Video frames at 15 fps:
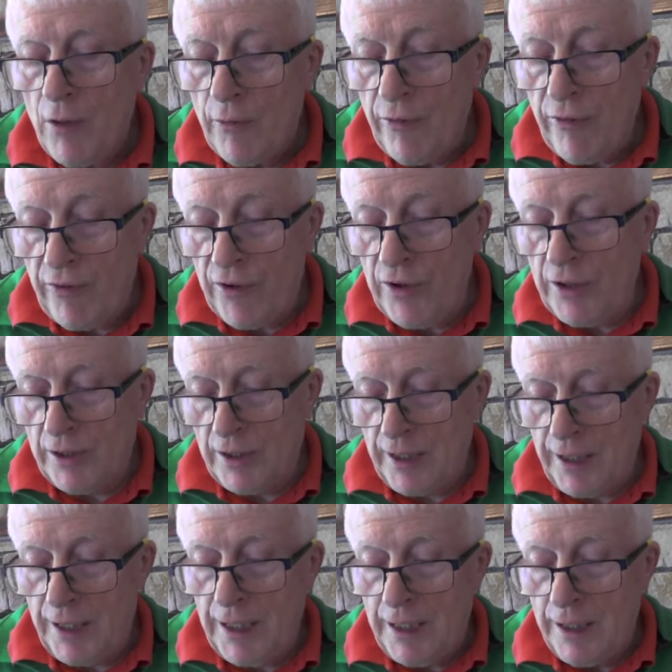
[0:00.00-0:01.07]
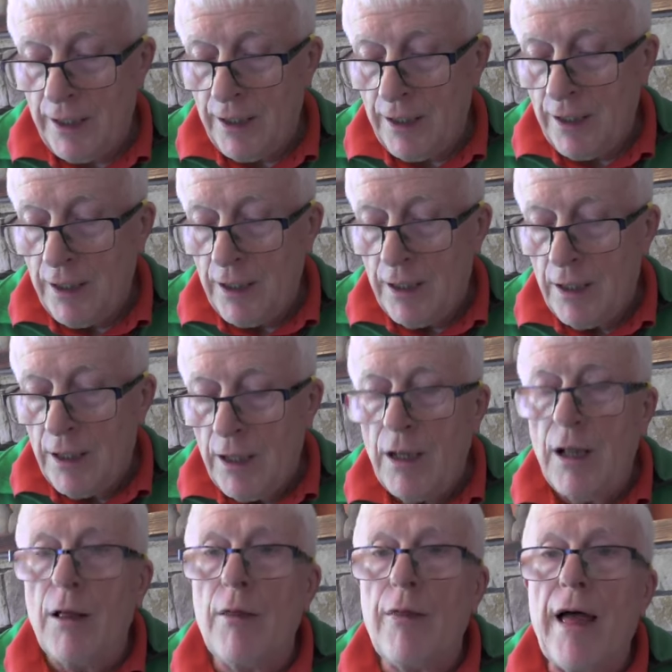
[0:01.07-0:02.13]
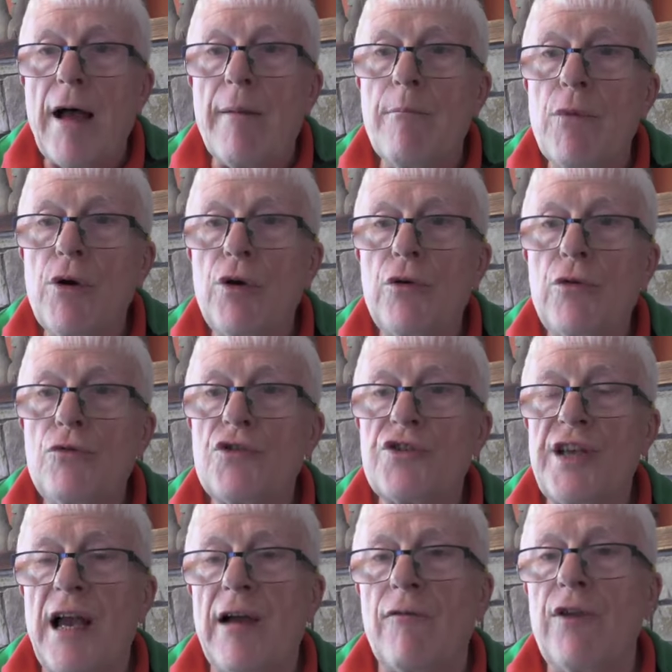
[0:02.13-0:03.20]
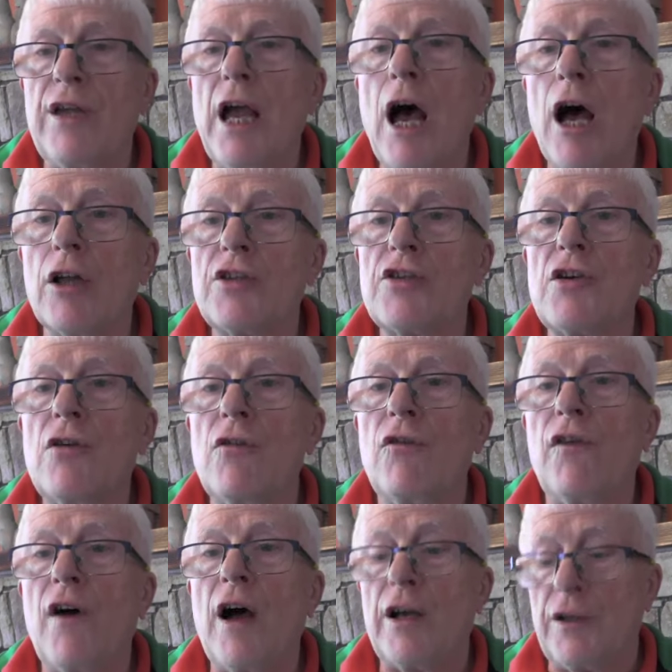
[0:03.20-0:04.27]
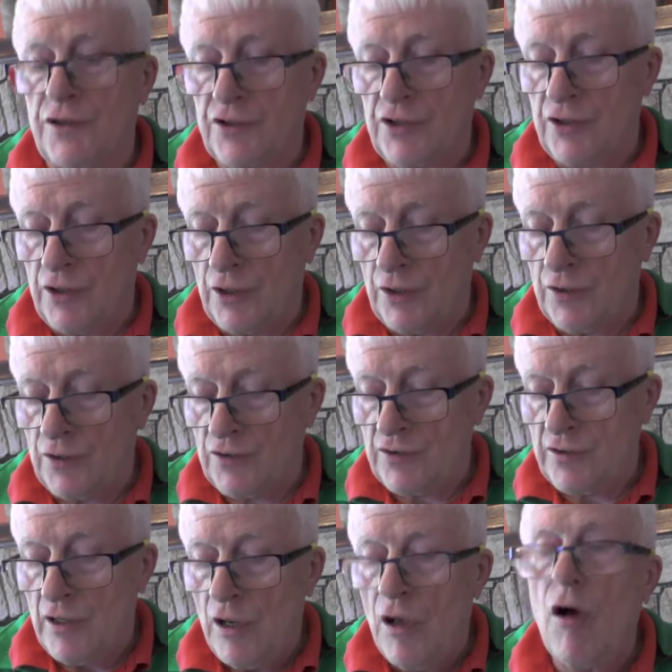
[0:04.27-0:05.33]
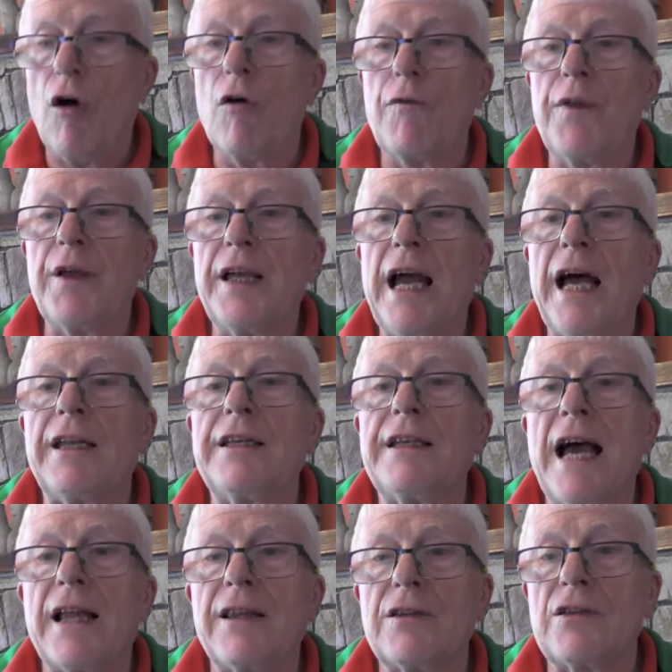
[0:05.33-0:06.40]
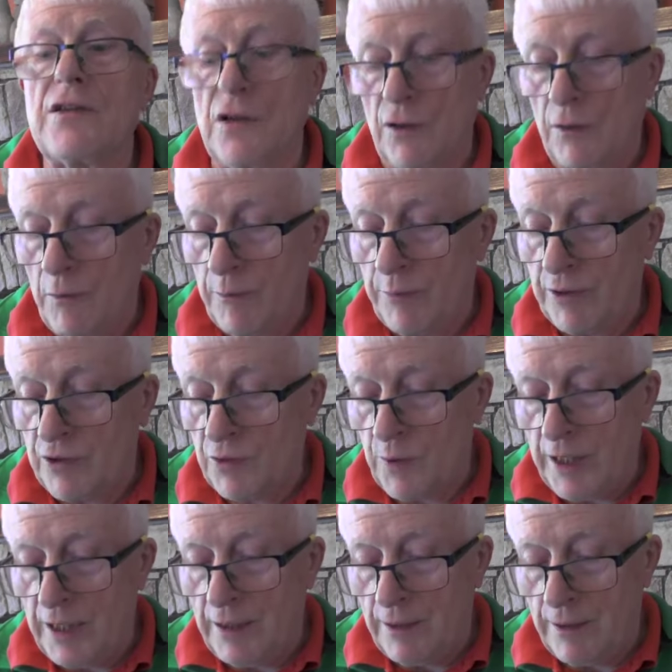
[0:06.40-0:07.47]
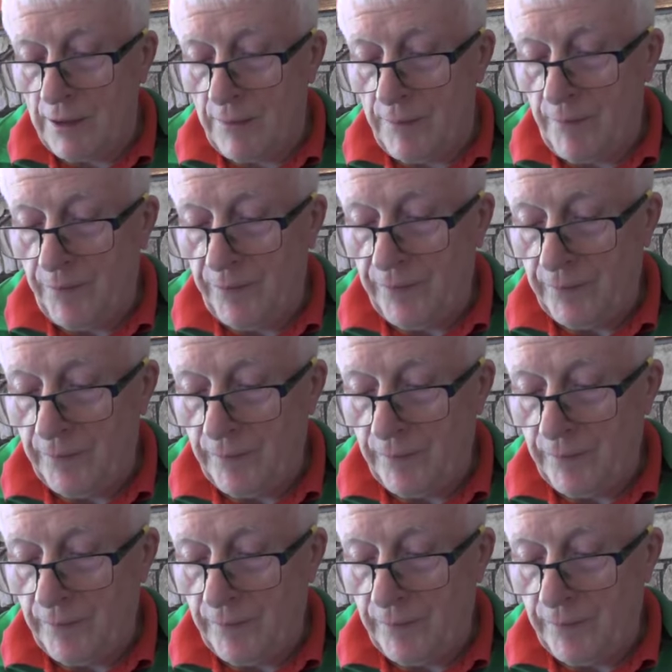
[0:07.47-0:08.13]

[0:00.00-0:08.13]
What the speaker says: Thirdly, their moons have the utter vastness of the Gandhanta between them.